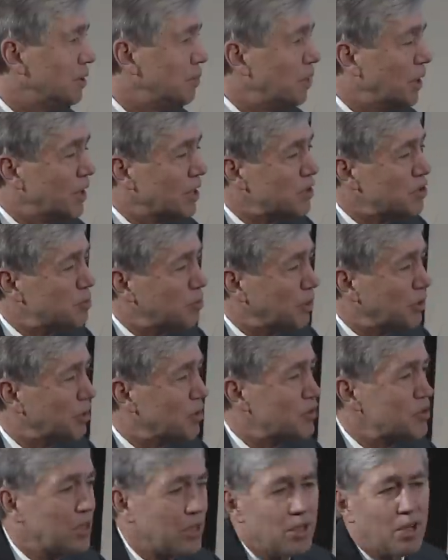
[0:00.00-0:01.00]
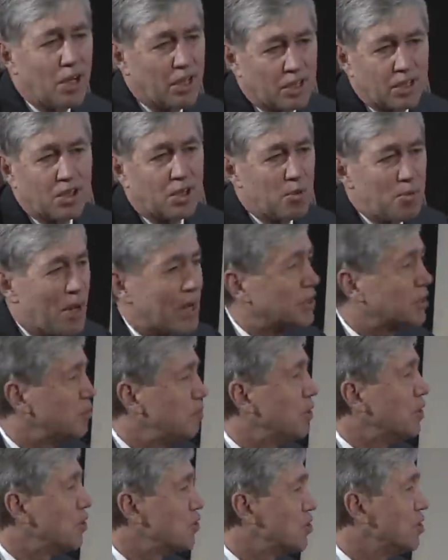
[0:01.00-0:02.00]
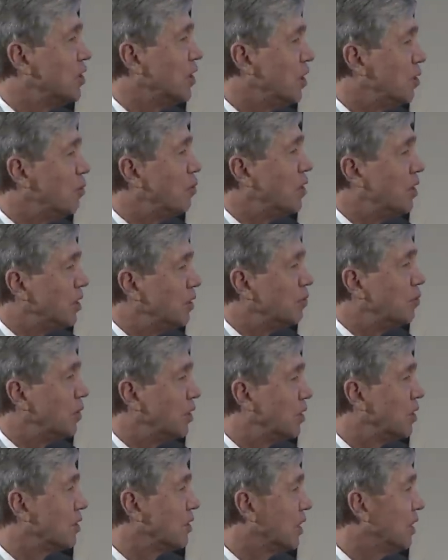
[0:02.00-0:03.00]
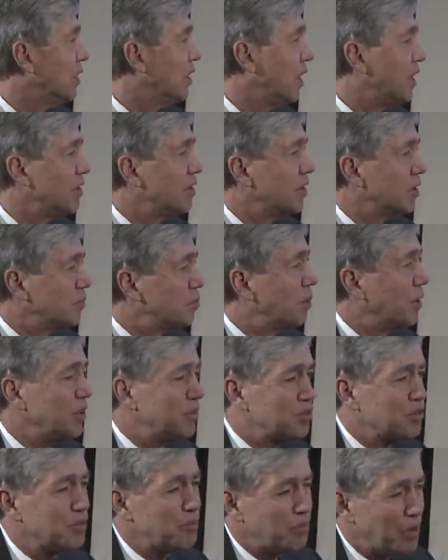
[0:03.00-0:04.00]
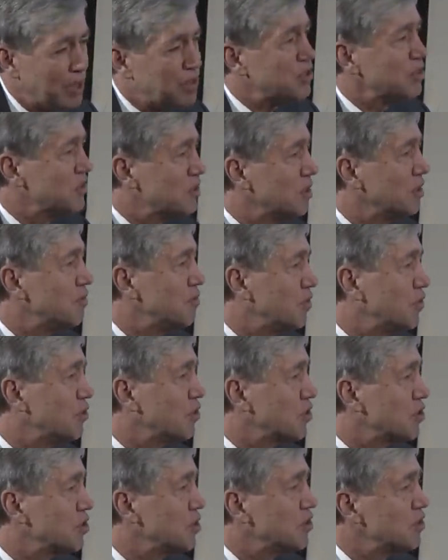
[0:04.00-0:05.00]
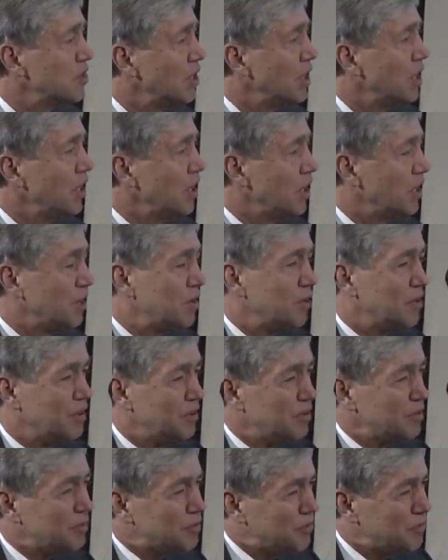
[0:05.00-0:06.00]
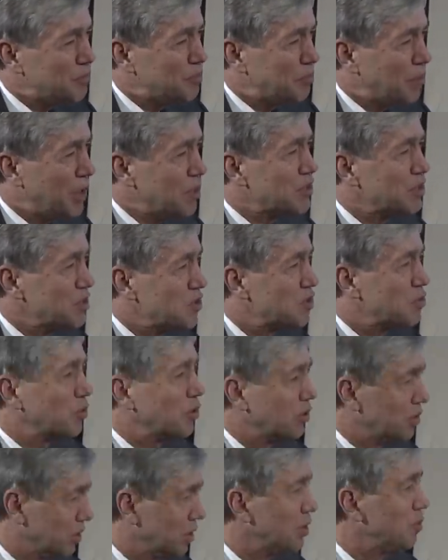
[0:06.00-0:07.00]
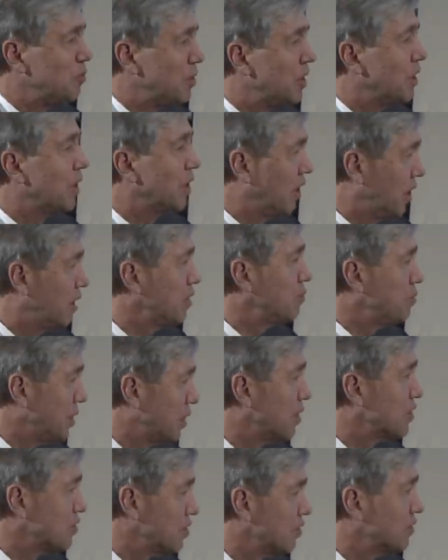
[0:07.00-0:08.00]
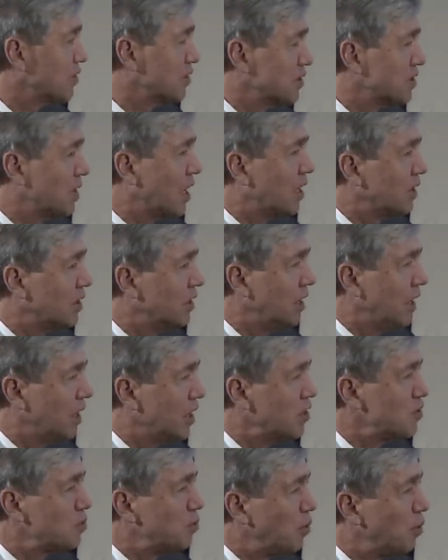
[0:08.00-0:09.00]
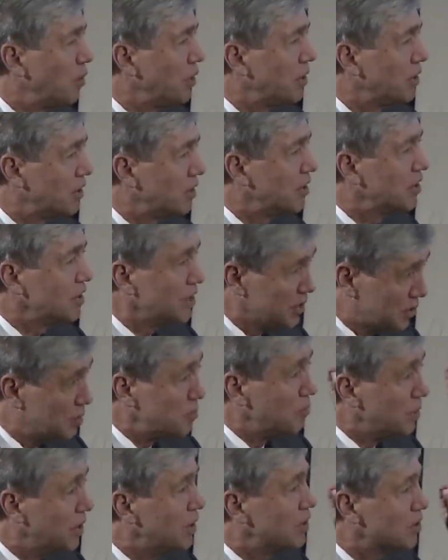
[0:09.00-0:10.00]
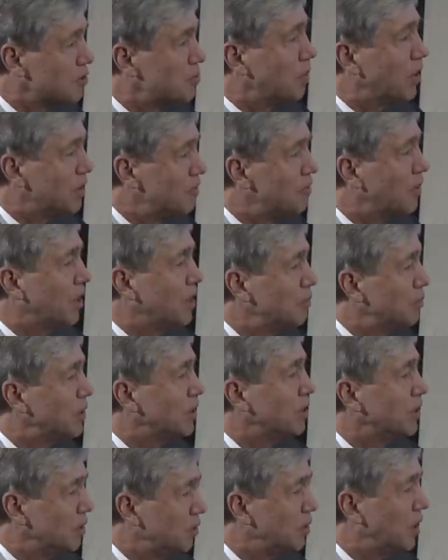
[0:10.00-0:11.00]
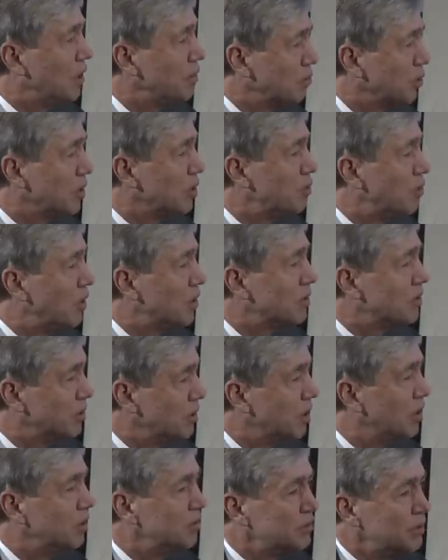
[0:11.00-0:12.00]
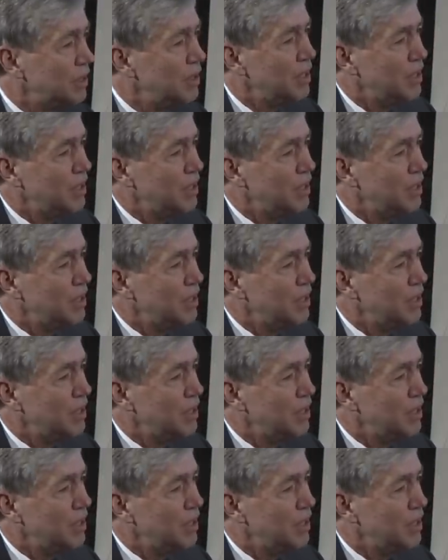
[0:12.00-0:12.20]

in my experience, and I go back to BRCA1, where uh, I think patient, patients and physicians patients were a little bit ahead because of exactly Anne's point that it's me, it's my family, and I really want to know.